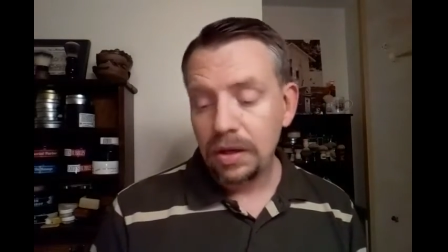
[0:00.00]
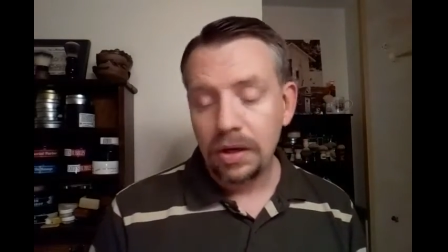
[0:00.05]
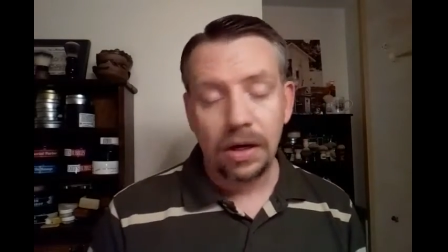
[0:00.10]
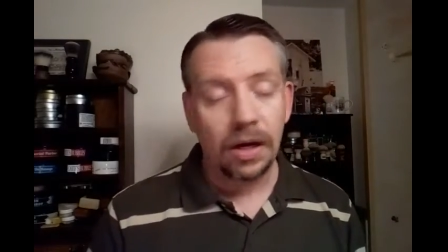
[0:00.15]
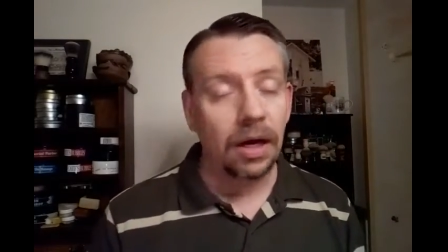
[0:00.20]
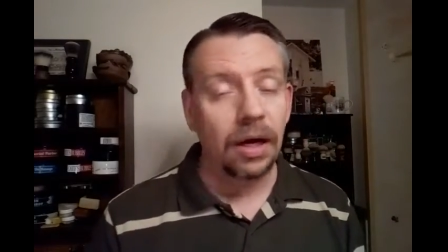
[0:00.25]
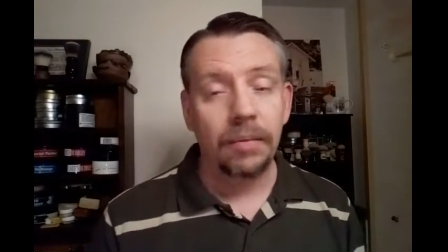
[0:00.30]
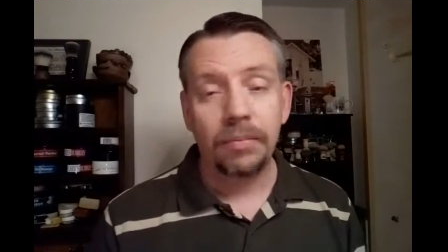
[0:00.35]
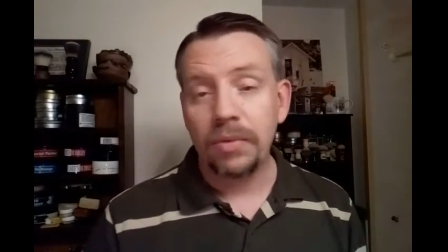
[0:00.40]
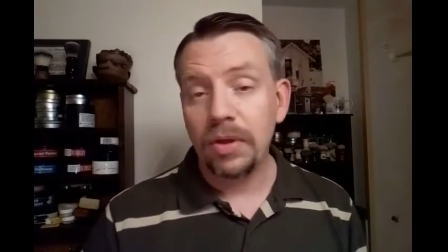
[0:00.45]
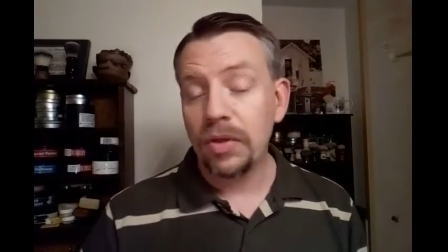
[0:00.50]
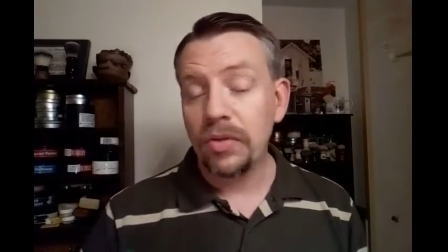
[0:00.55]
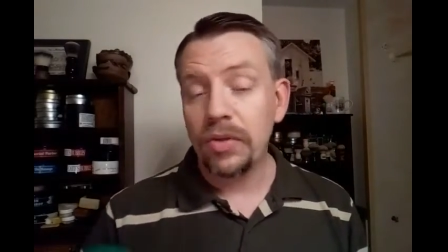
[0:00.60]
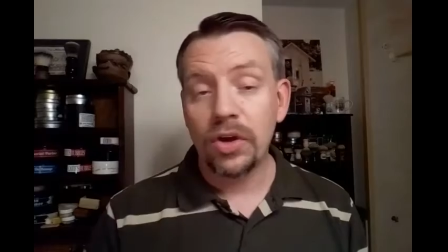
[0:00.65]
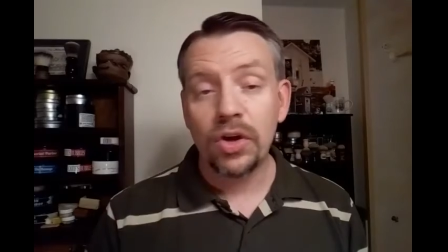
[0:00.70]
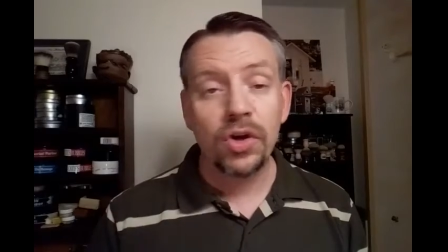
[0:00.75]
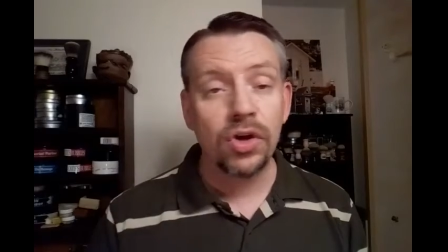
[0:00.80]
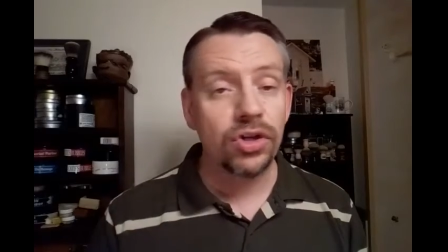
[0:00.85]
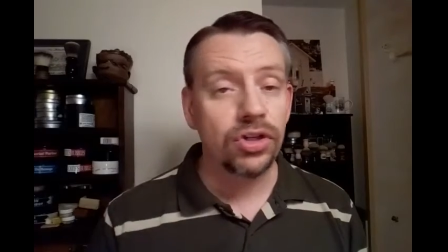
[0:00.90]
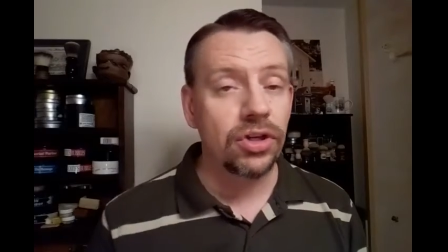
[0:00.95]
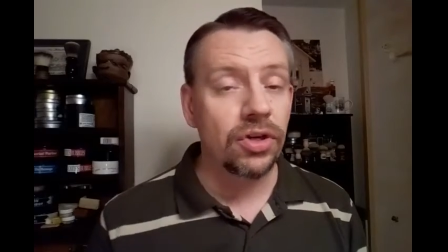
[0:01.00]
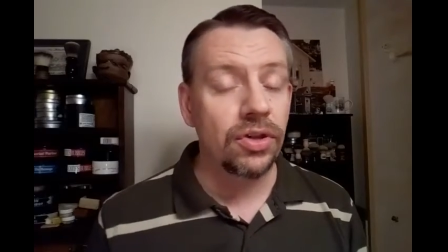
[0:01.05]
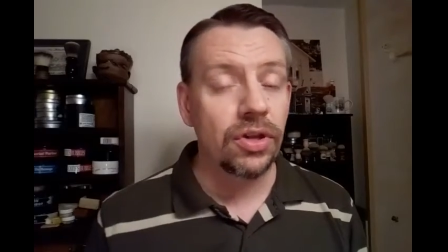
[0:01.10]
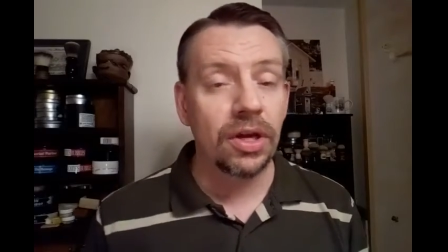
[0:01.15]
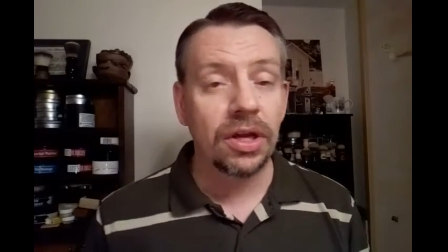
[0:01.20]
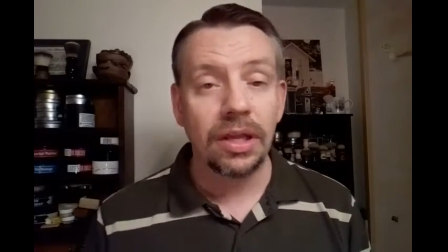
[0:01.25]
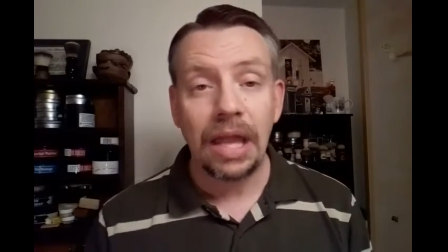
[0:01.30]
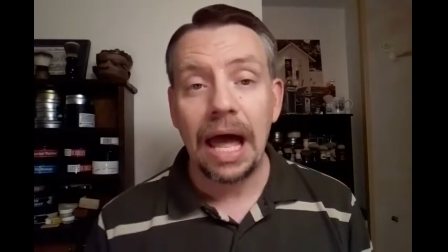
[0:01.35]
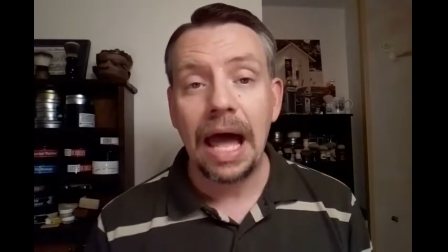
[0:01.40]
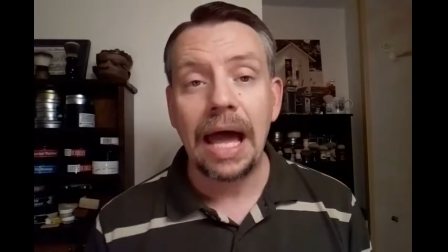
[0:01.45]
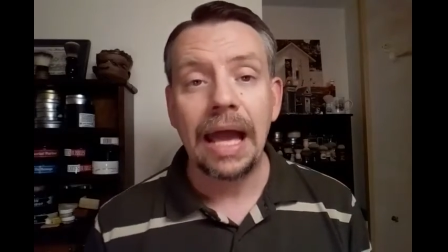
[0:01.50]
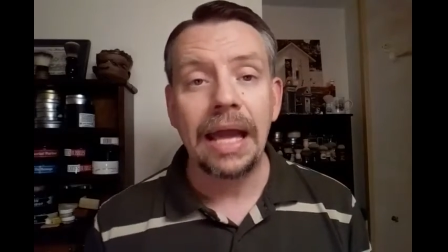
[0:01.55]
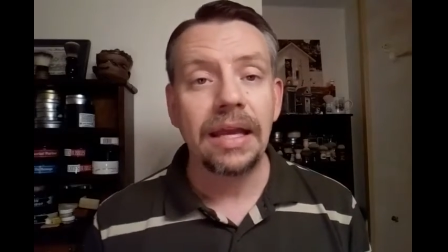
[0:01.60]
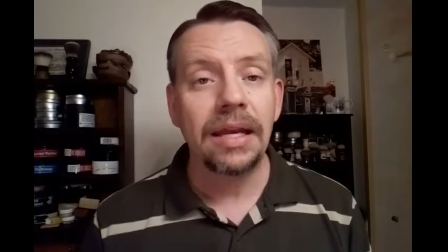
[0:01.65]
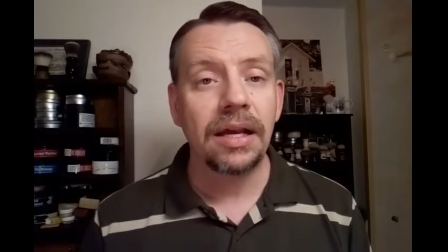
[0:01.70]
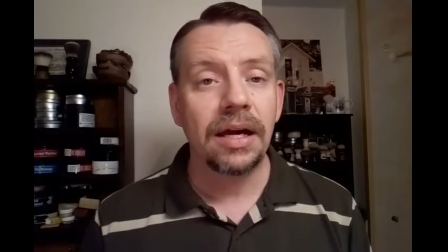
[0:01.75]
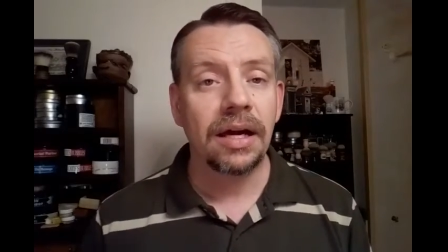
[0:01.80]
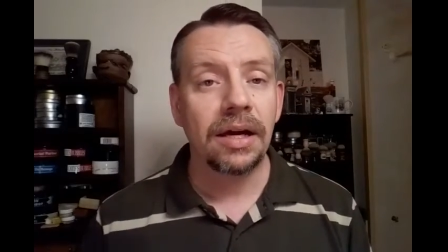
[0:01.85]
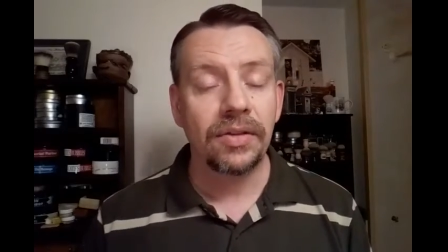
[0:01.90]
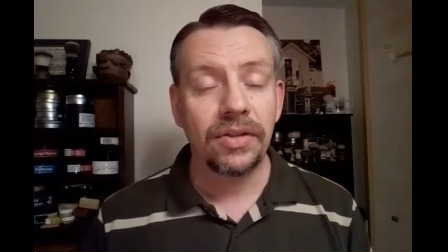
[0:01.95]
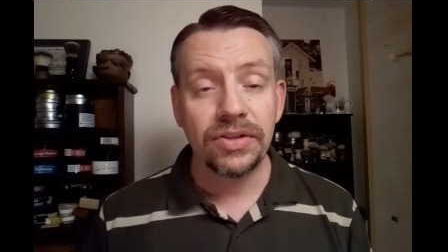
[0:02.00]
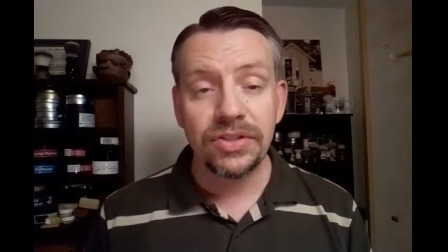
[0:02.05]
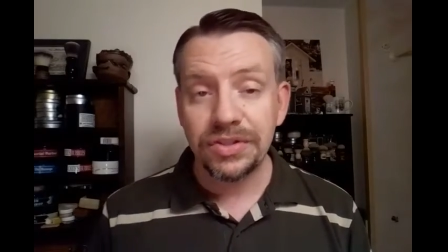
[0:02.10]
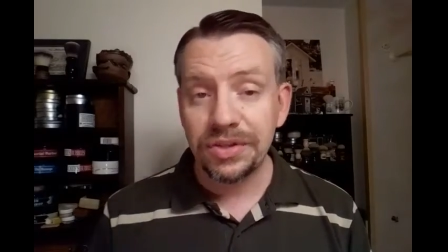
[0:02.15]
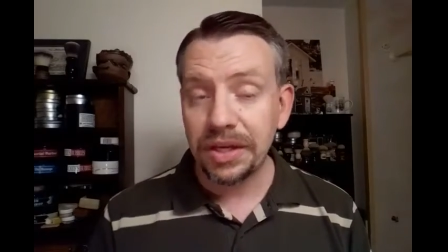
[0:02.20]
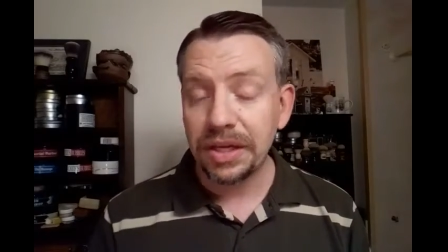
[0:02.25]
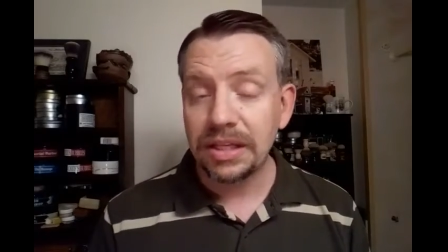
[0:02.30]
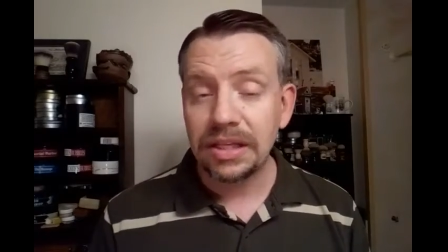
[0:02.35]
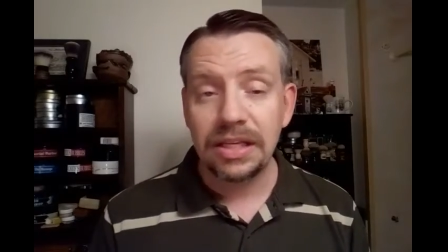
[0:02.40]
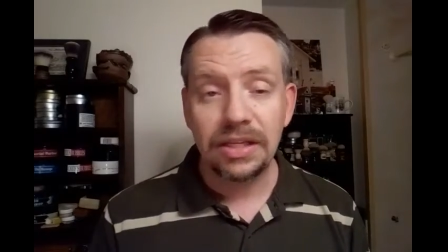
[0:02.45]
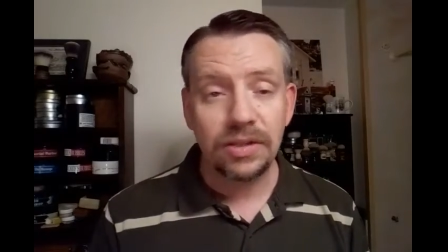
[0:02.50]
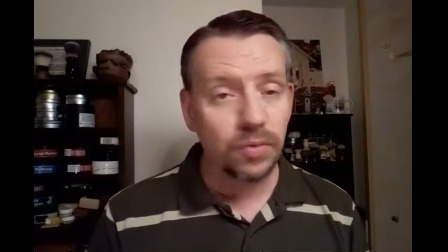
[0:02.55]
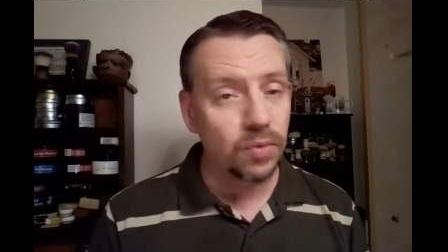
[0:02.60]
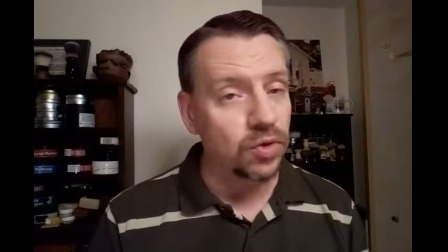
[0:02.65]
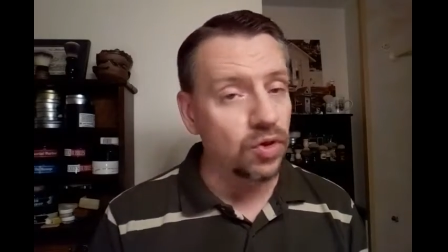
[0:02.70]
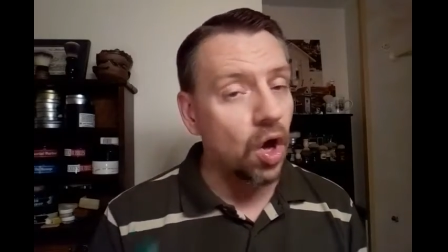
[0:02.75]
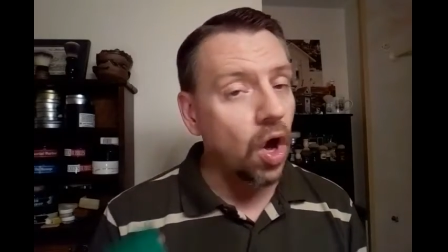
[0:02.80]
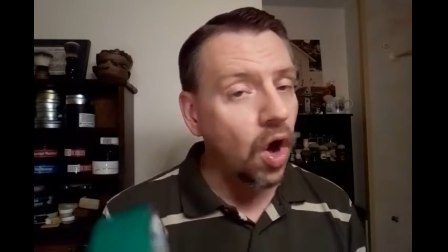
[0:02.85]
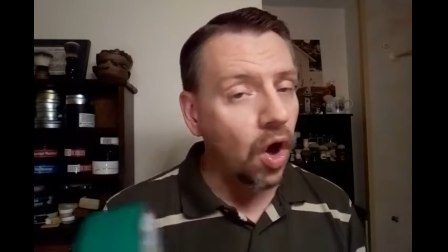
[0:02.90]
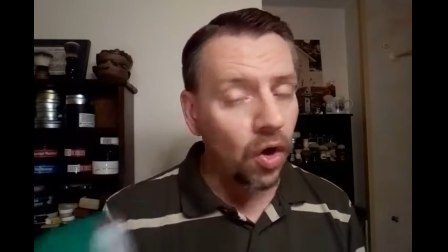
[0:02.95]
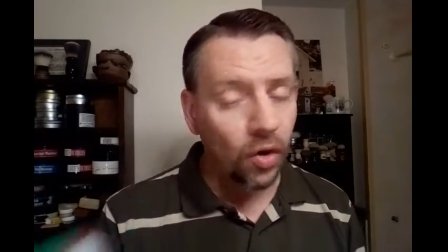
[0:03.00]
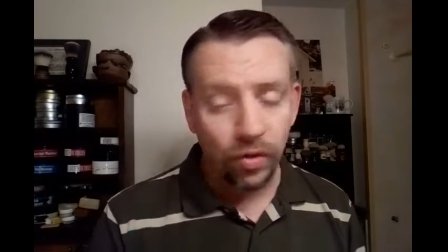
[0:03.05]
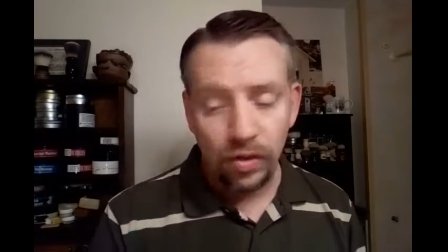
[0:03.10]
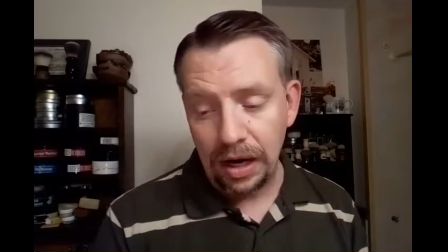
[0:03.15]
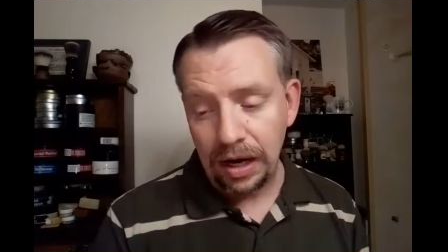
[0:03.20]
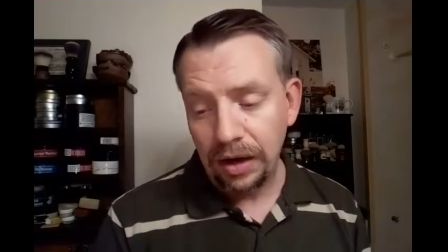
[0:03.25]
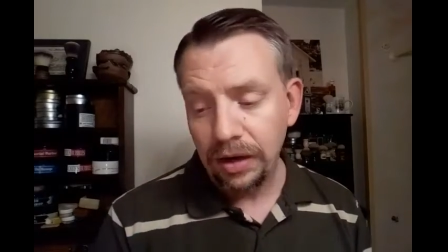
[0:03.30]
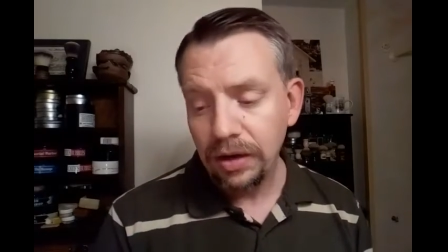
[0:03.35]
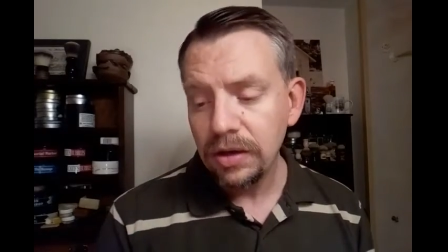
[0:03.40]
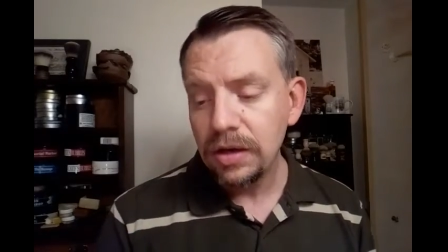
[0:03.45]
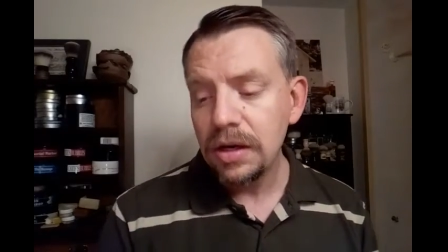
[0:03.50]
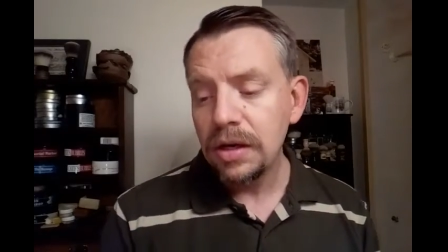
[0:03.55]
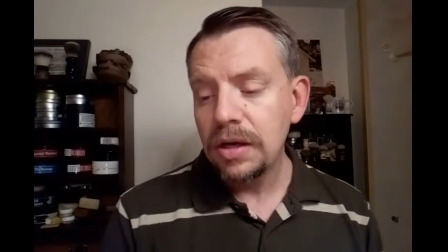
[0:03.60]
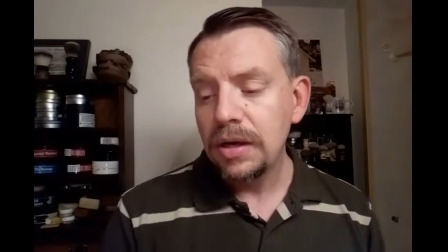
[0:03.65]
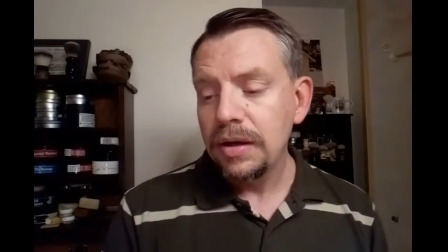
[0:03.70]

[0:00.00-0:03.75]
The cushion, the glide, the slickness was all there.